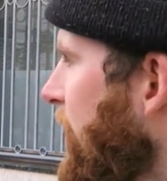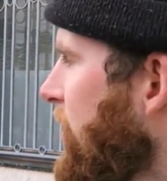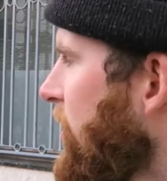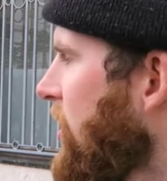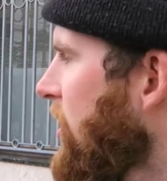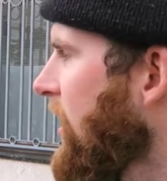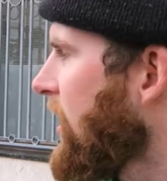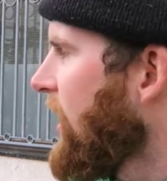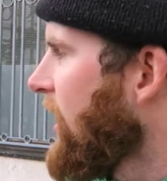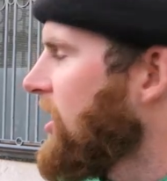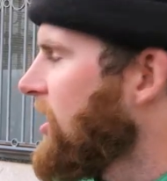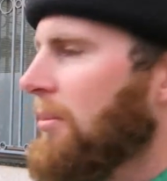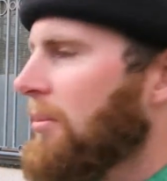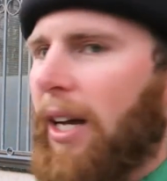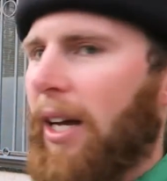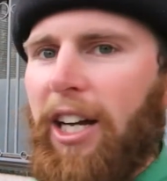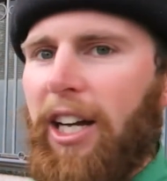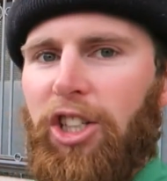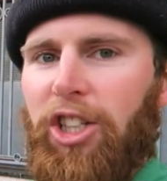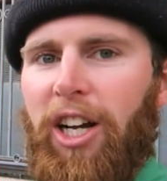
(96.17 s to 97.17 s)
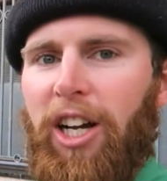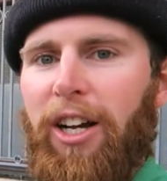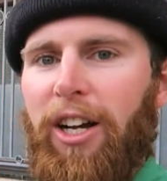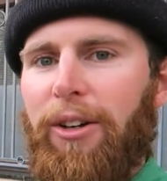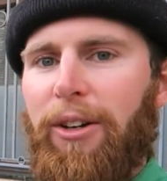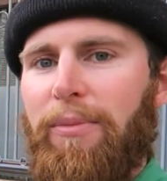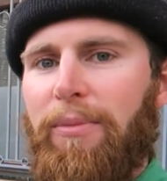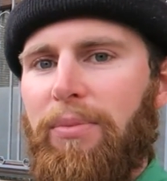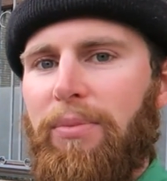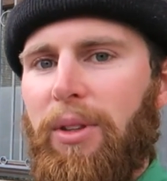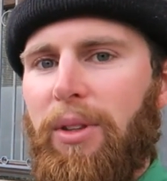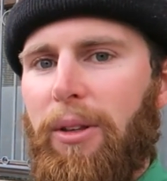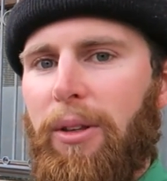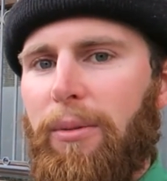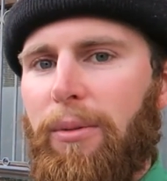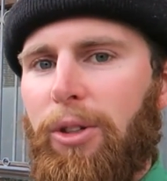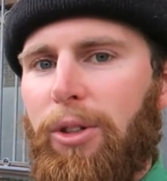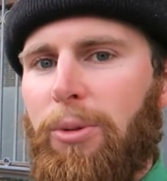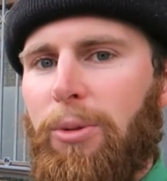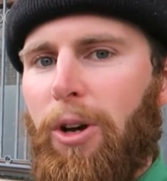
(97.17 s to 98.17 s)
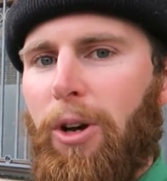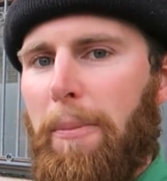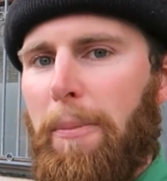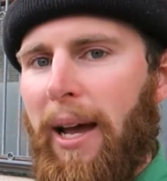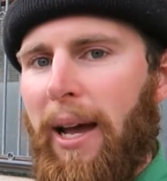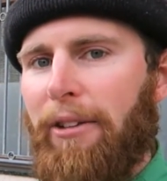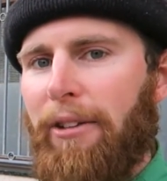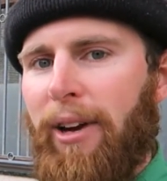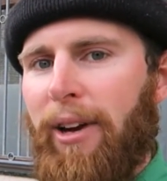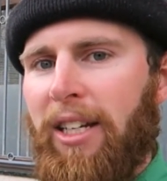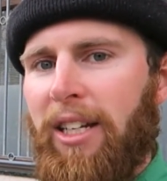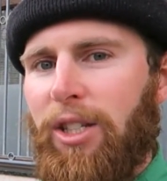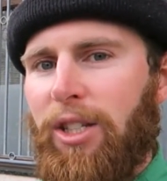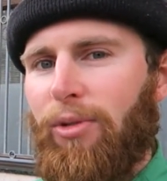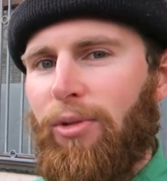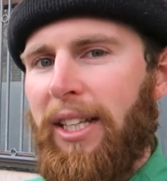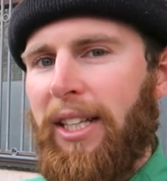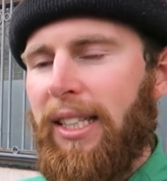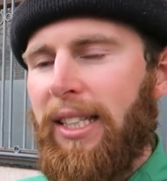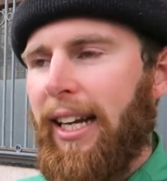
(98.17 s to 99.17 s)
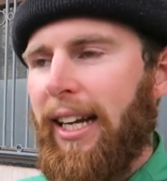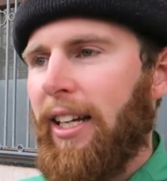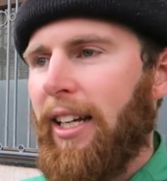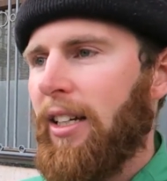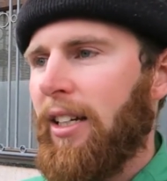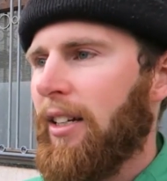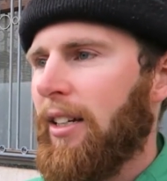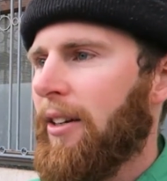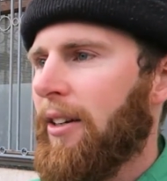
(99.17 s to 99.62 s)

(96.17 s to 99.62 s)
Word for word: Just getting some cash out because we've got to pay rent. It's rent day.